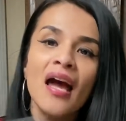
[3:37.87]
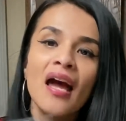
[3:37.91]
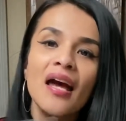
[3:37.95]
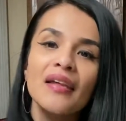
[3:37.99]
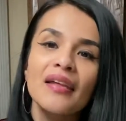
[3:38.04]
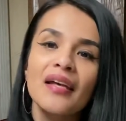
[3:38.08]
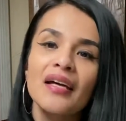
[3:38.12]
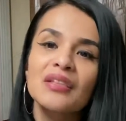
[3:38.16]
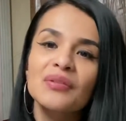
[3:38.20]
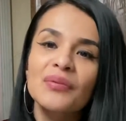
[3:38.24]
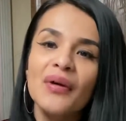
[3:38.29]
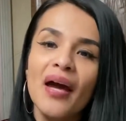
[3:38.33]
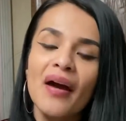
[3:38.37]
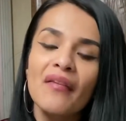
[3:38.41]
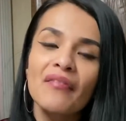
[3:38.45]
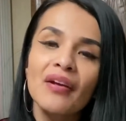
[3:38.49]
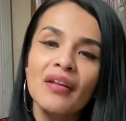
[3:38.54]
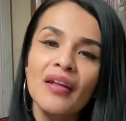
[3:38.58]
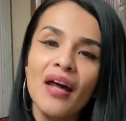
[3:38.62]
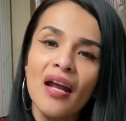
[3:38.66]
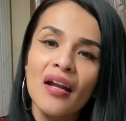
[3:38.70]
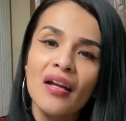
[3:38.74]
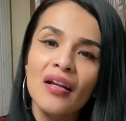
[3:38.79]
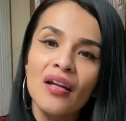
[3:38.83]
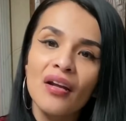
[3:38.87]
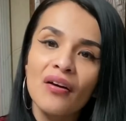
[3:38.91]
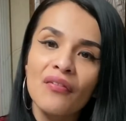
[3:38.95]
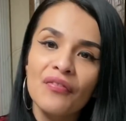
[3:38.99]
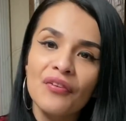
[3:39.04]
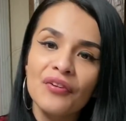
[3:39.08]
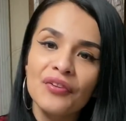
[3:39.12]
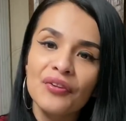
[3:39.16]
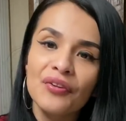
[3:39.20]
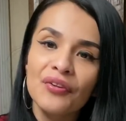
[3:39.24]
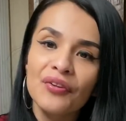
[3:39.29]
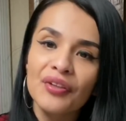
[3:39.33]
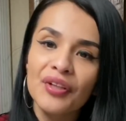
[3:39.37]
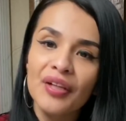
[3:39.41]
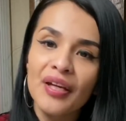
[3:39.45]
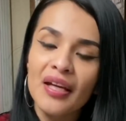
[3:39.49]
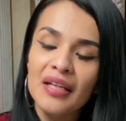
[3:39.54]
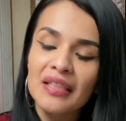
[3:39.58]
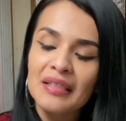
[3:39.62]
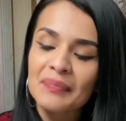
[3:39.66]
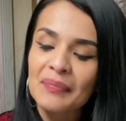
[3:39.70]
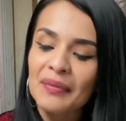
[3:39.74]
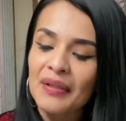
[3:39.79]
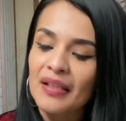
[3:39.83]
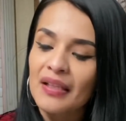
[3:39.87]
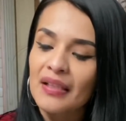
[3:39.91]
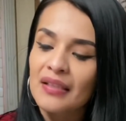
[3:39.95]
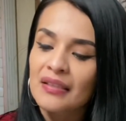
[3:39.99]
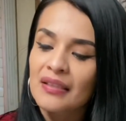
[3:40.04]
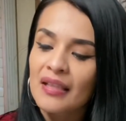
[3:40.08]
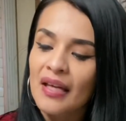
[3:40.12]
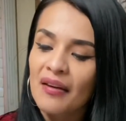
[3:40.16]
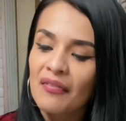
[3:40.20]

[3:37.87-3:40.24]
That's why I have a lot of love for tortillas because they